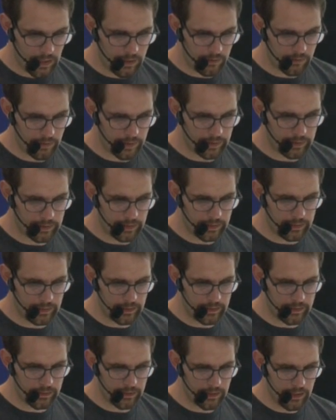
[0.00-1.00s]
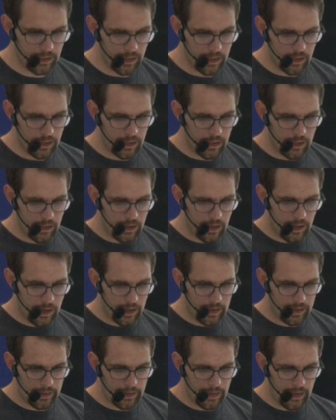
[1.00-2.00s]
I already did this.
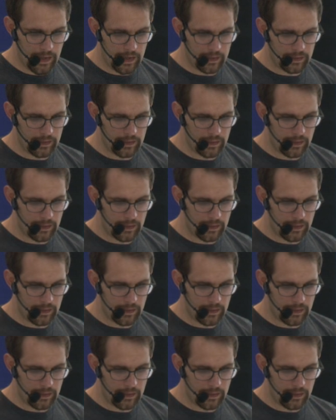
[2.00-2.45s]
I can